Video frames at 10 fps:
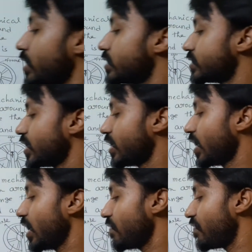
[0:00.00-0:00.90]

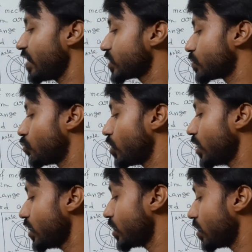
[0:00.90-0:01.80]
single fixed
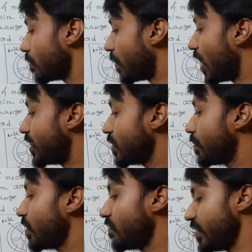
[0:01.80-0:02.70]
pulley,
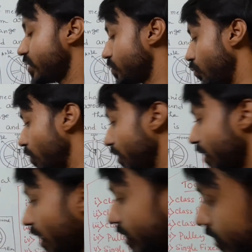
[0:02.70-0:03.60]
multiple fixed pulley. At the